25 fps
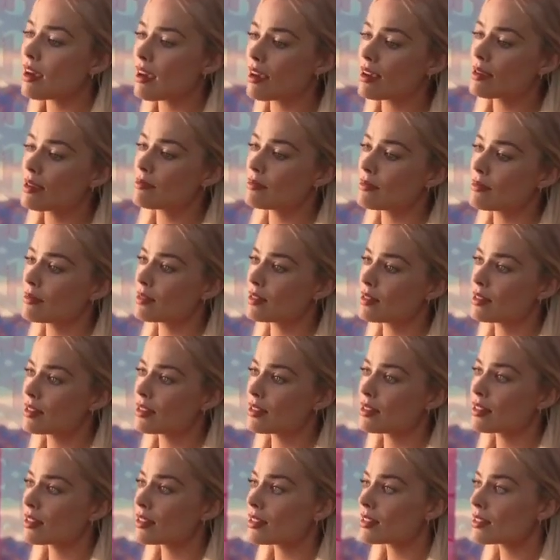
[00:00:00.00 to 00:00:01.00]
time
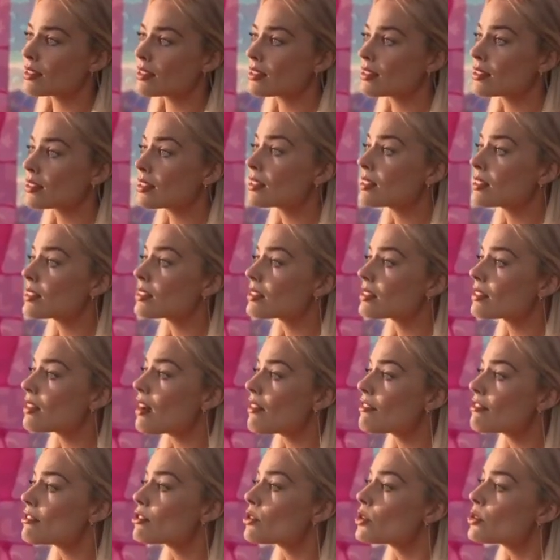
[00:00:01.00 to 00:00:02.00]
to
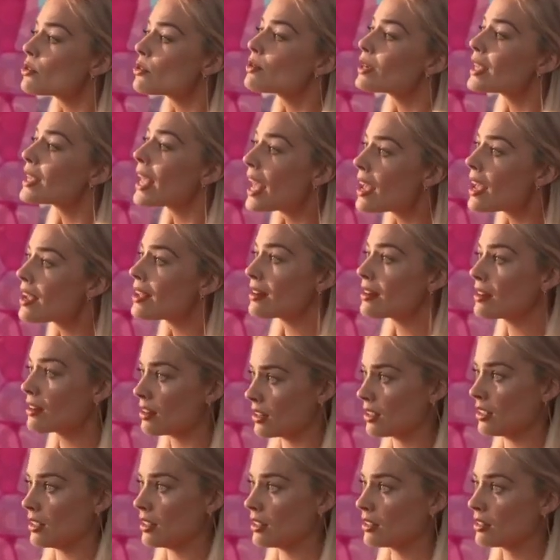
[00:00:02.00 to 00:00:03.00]
discover who
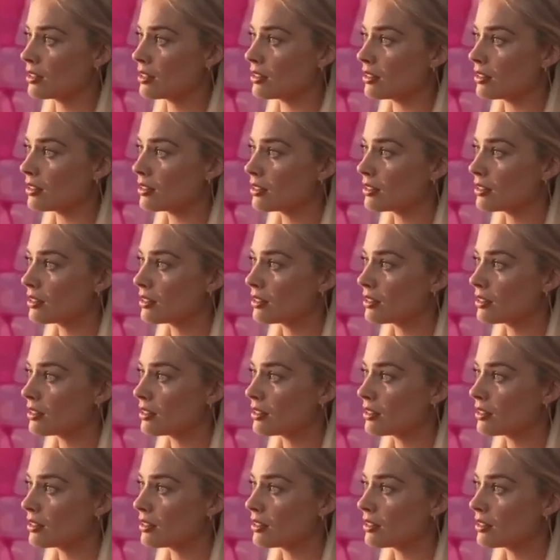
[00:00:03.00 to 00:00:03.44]
Ken is.